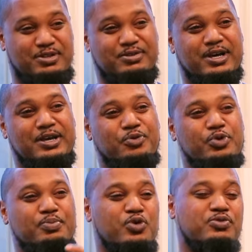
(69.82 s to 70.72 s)
like
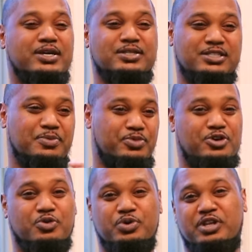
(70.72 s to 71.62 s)
we moved out of st
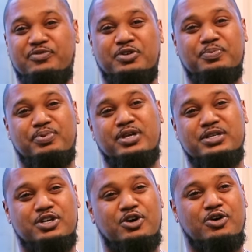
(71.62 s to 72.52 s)
bernard we live in a
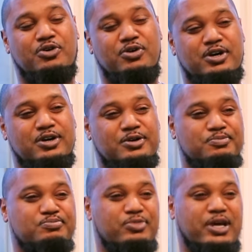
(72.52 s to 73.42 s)
place called
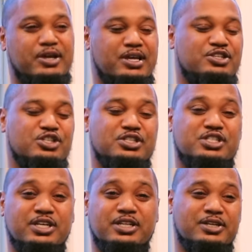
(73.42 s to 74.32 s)
um, like in
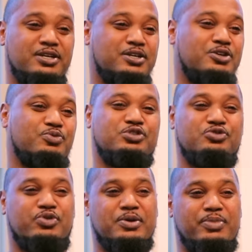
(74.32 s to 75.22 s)
gentilly which
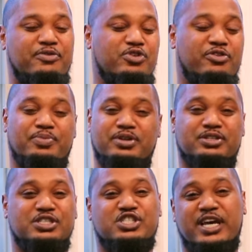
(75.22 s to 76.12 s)
is right by if you ever been to
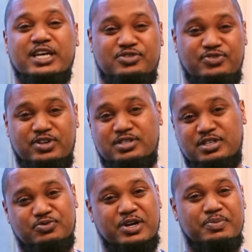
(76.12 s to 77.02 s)
the jazz fest
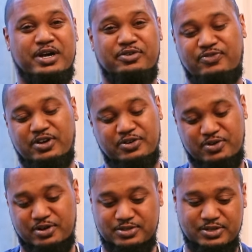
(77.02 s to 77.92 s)
is right by the
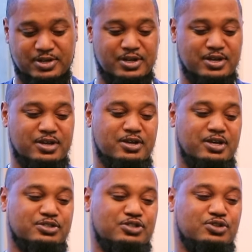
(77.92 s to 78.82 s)
fairground
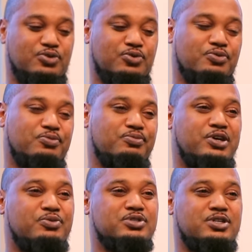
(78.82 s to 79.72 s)
and so
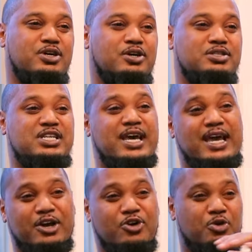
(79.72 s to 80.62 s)
there was a
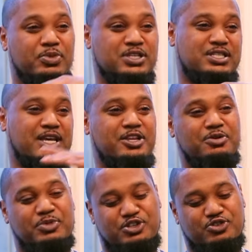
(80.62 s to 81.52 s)
Tad Gormley
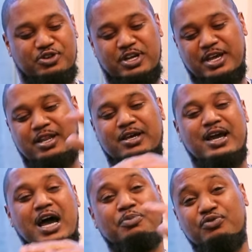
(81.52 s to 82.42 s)
stadium they showing a
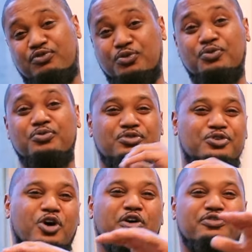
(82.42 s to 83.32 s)
helicopter view you
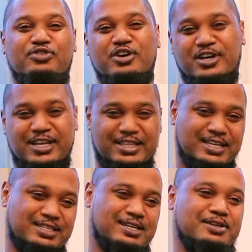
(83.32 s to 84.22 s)
know of the flood at
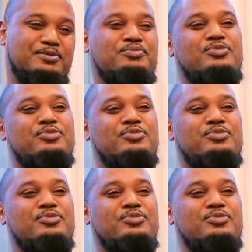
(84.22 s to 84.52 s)
that time